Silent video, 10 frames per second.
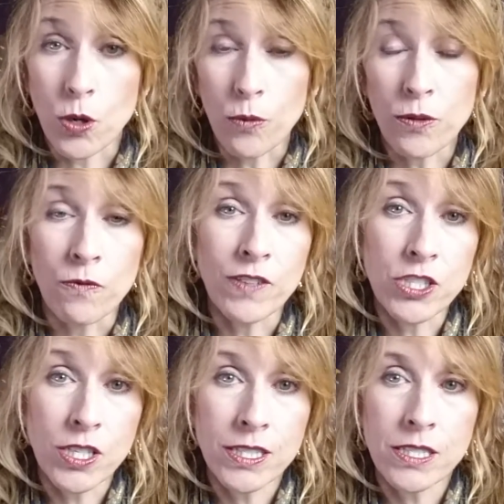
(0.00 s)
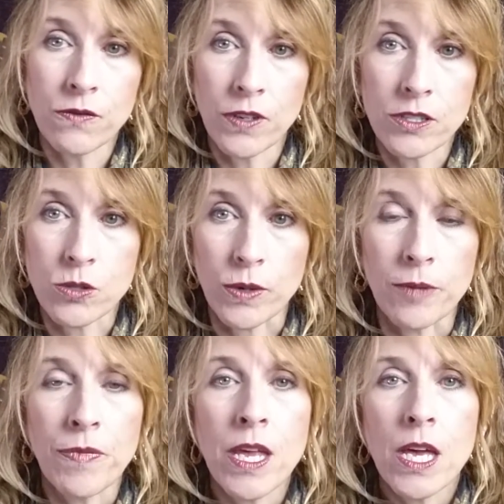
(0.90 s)
go from vision to
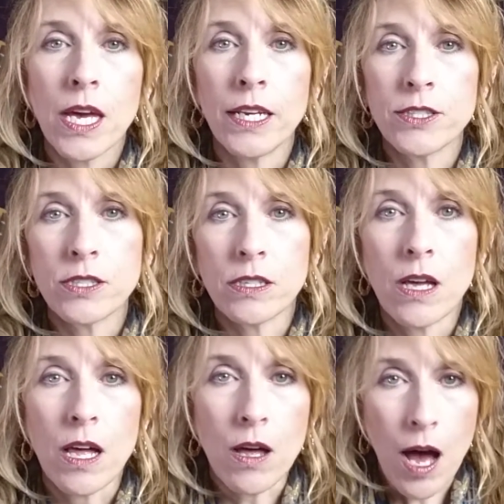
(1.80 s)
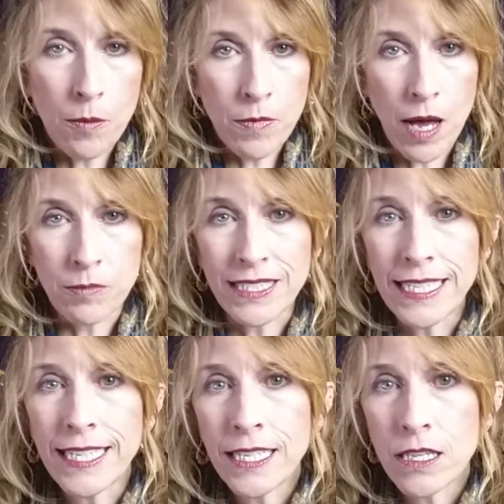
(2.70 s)
victory. And I'm
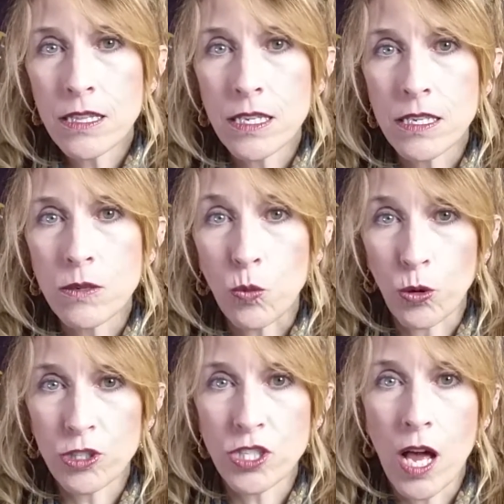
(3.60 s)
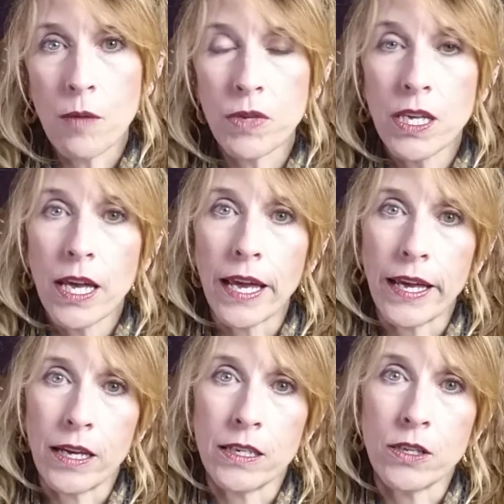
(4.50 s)
leading the workshop,
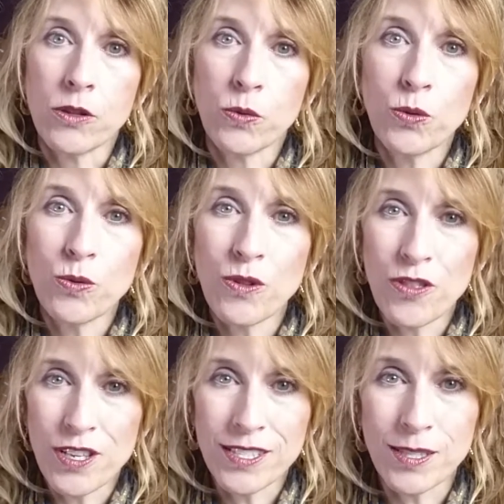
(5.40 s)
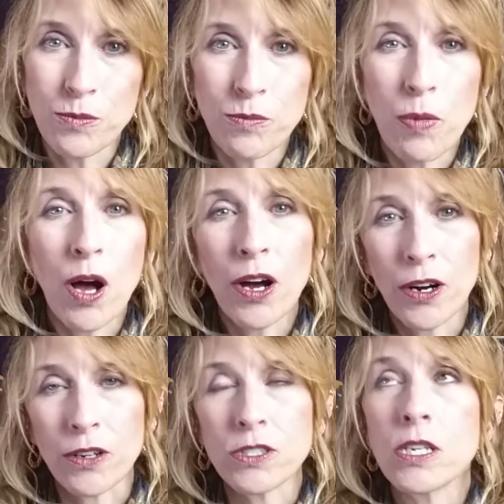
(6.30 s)
and through this
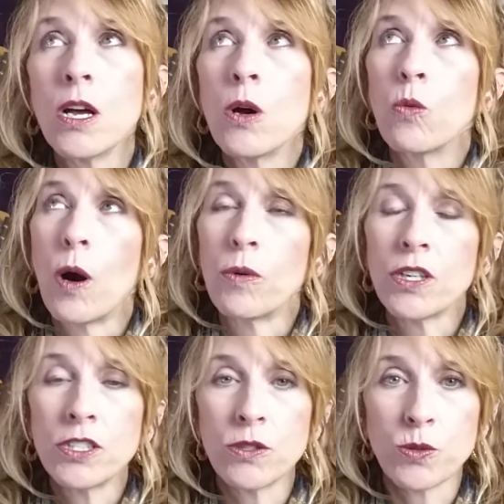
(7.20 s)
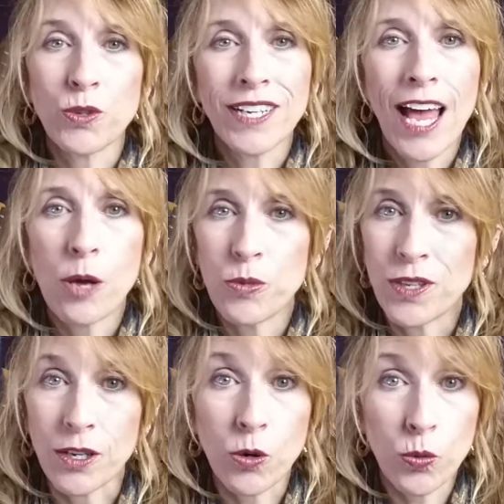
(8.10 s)
part, what we're going to do is we're going to help you
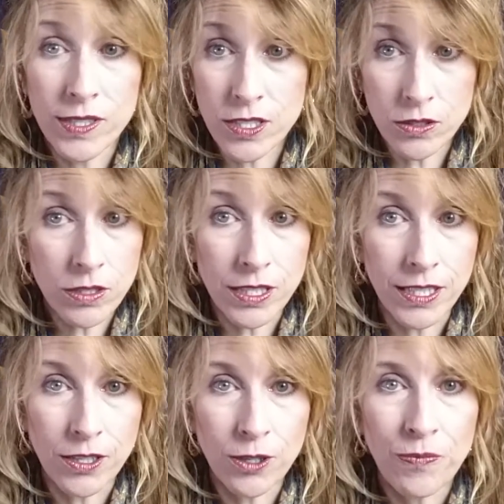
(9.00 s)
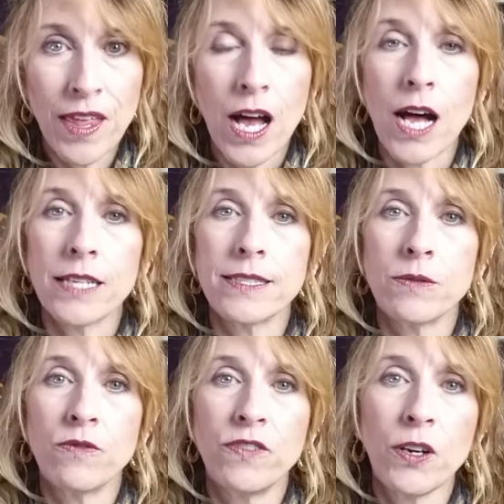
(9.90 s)
get crystal clear on
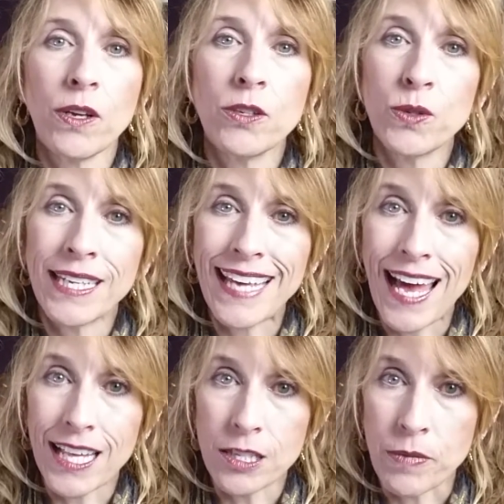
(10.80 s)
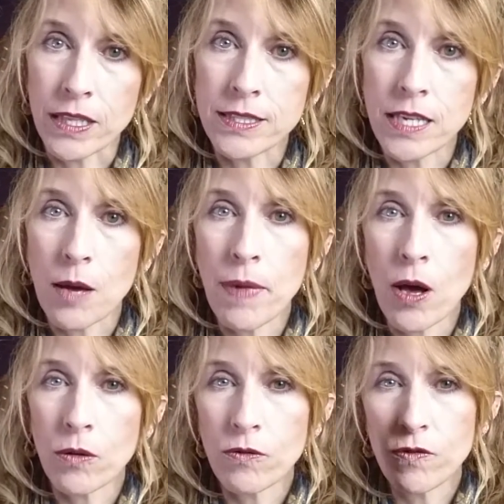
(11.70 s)
some very unique elements
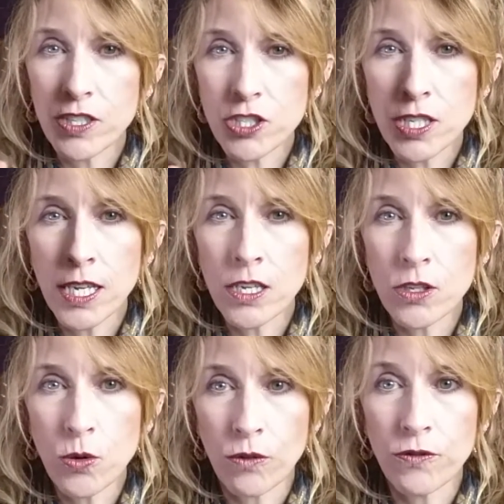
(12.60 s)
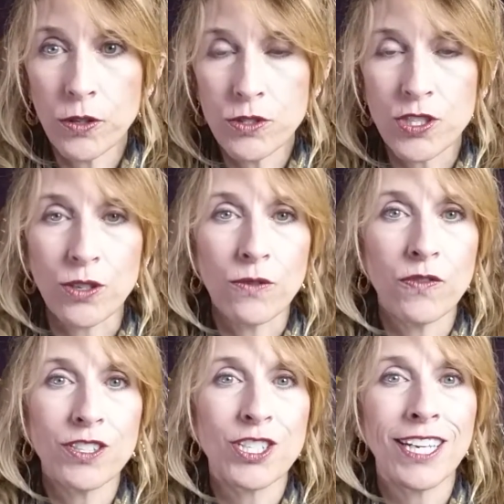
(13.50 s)
about visioning your future,
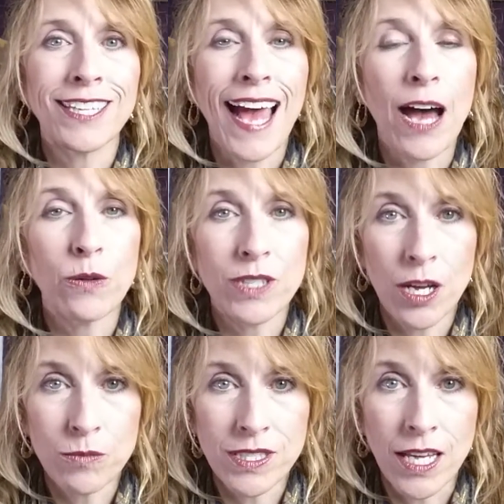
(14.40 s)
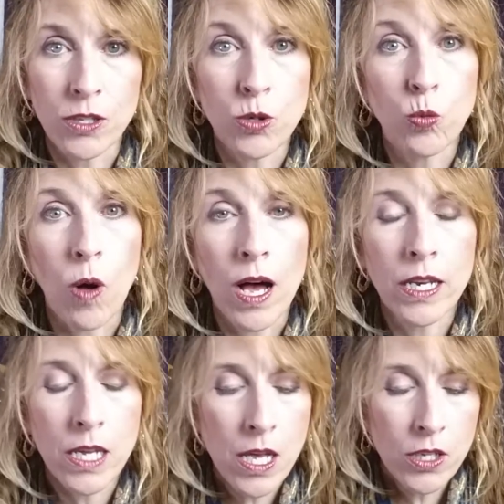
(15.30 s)
visioning the outcomes that you
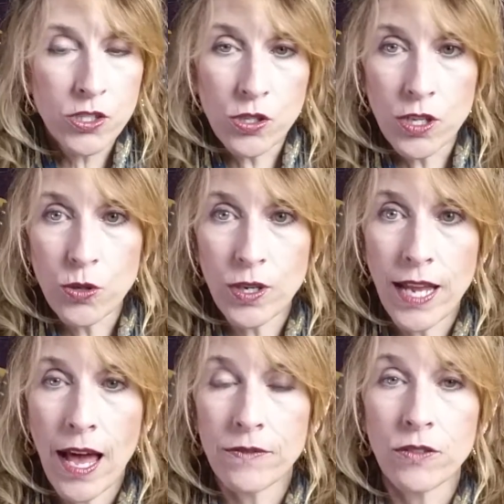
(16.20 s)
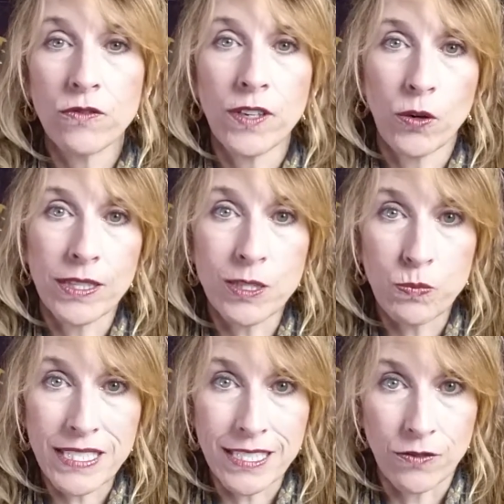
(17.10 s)
want, so that you can have a very
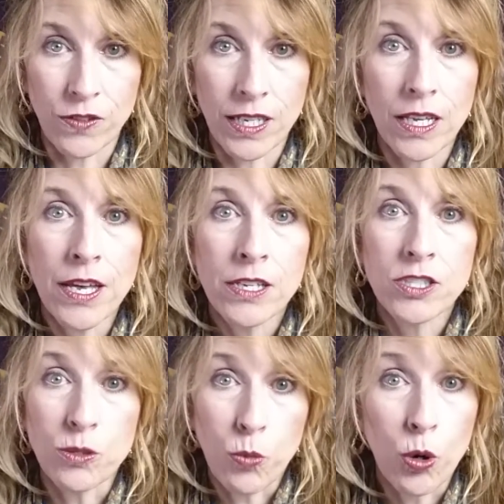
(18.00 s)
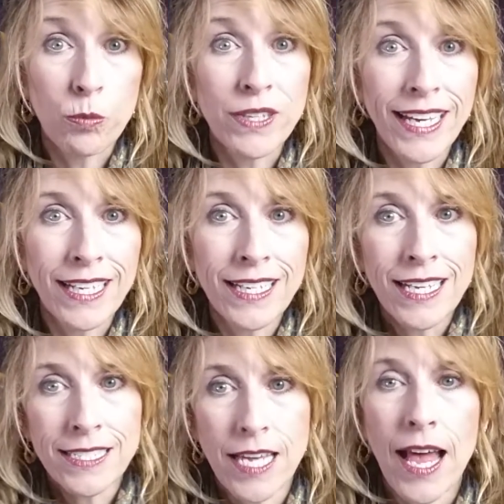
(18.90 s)
specific support plan
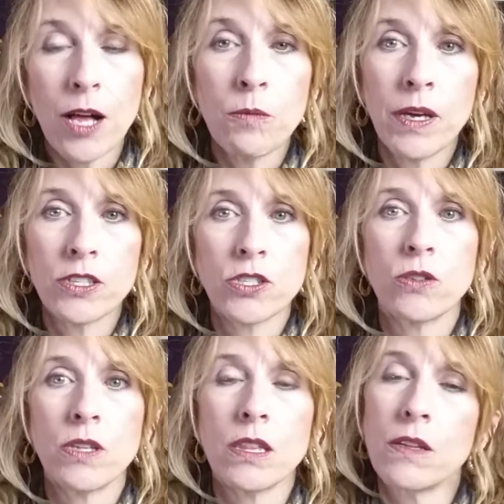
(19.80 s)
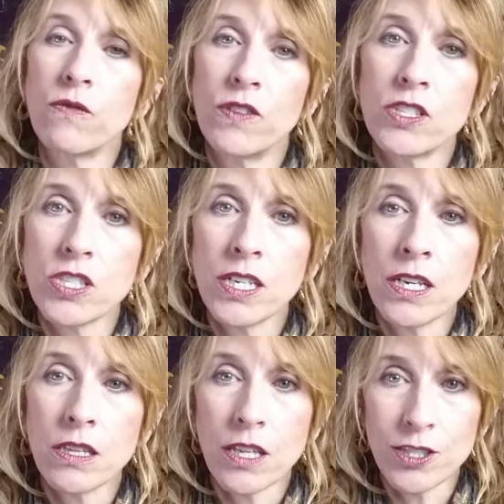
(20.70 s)
to help make sure that the
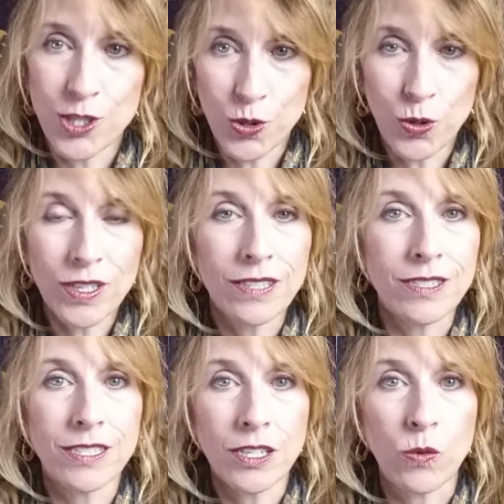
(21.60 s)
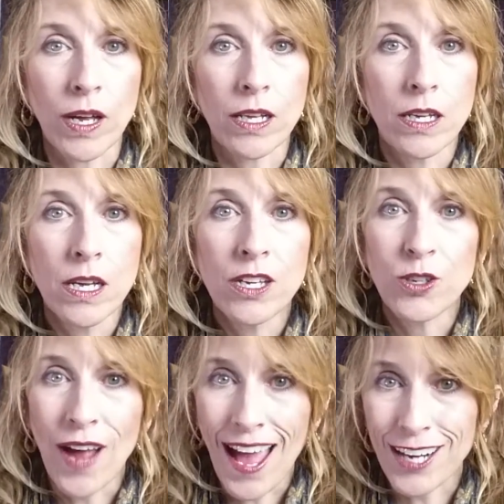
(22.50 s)
vision that you're considering,
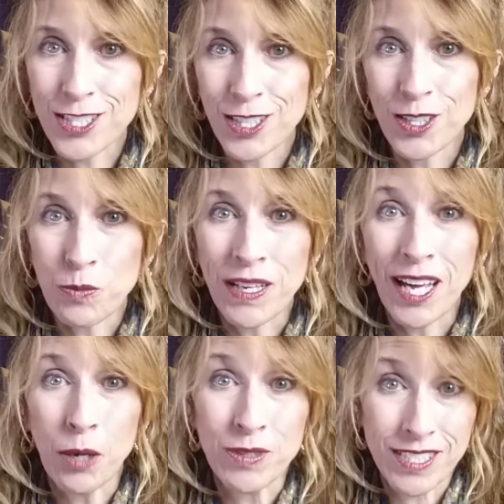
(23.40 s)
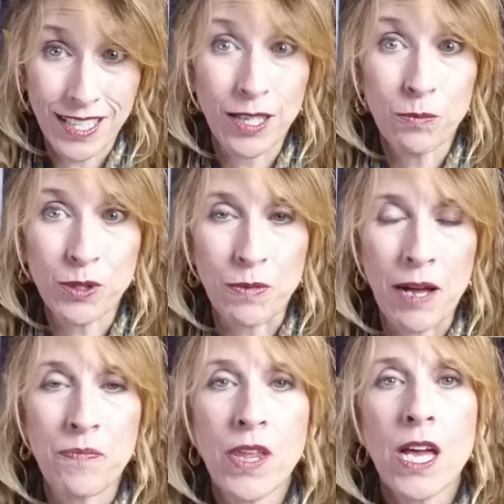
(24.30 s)
you're actually going to be able to implement.